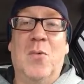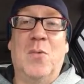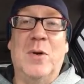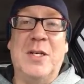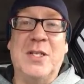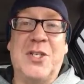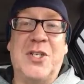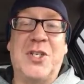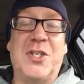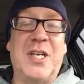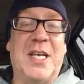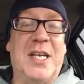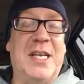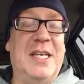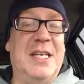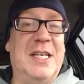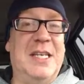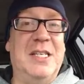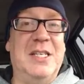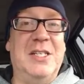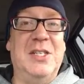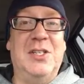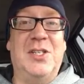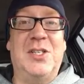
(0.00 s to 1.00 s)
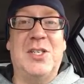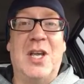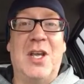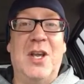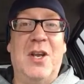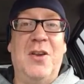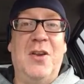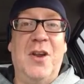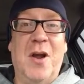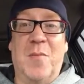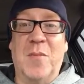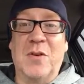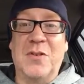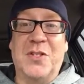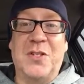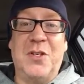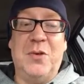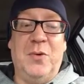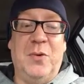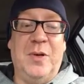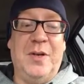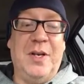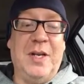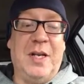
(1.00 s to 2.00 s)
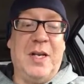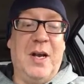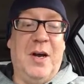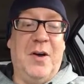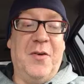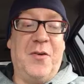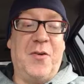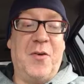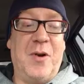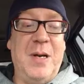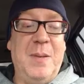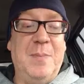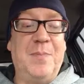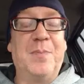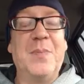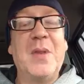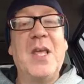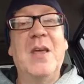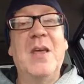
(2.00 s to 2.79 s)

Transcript: which is number two in the country.